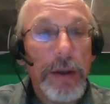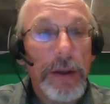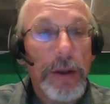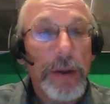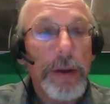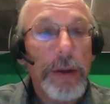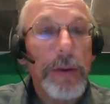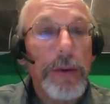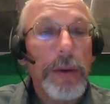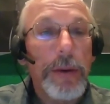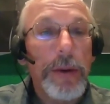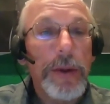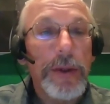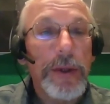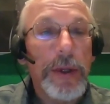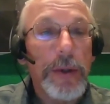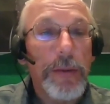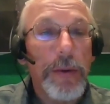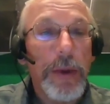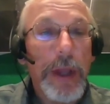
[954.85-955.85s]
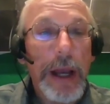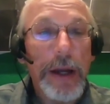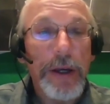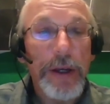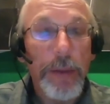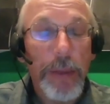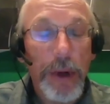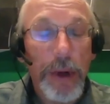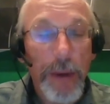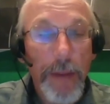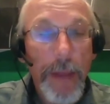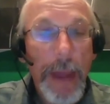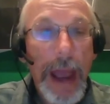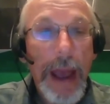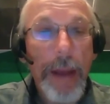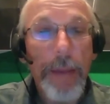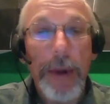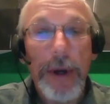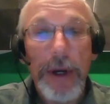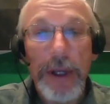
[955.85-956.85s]
tools that will actually put a
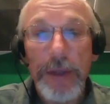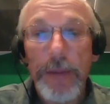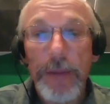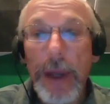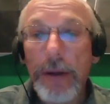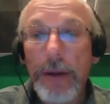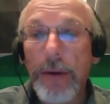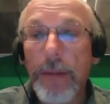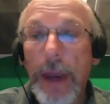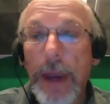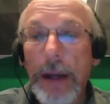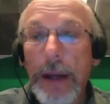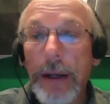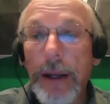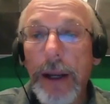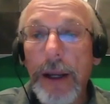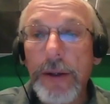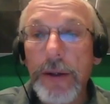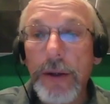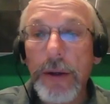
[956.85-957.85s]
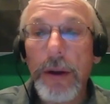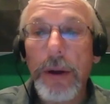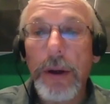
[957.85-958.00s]
map on a spectrum analyzer.